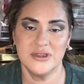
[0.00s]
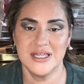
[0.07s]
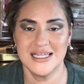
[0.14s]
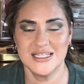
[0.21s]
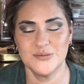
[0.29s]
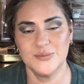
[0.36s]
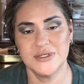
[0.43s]

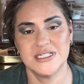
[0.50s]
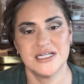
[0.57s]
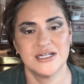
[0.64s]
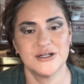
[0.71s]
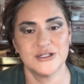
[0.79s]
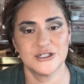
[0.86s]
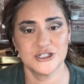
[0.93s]
these
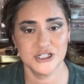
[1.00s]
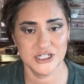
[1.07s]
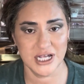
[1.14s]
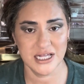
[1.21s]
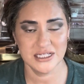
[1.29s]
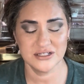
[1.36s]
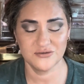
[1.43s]
particular
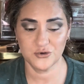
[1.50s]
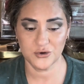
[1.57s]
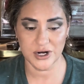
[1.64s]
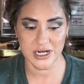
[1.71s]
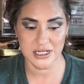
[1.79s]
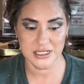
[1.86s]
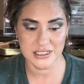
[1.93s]
shades of
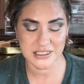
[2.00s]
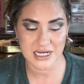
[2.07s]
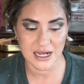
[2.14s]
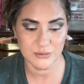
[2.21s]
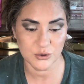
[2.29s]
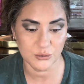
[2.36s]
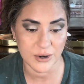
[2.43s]
green this
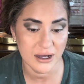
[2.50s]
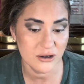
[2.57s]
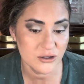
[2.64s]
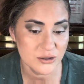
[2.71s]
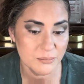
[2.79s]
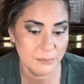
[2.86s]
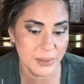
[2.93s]
time
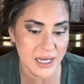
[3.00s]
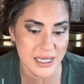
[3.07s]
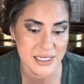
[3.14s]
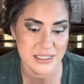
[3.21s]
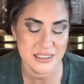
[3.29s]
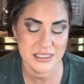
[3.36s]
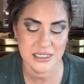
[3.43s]
around,
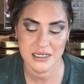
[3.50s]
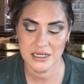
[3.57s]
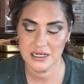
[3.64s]
but